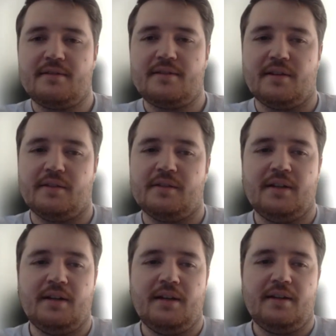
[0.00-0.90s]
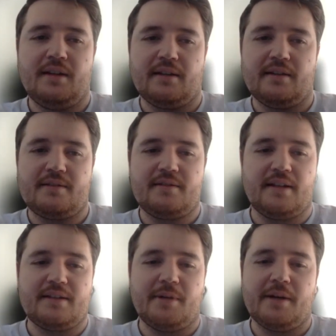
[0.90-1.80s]
So
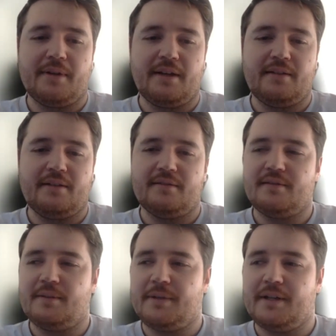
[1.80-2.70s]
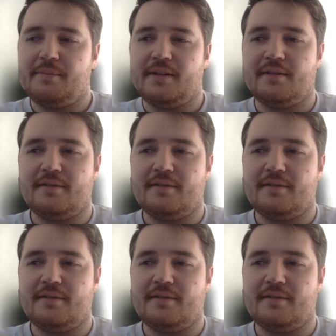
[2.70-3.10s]
that's my plan, and I'm getting my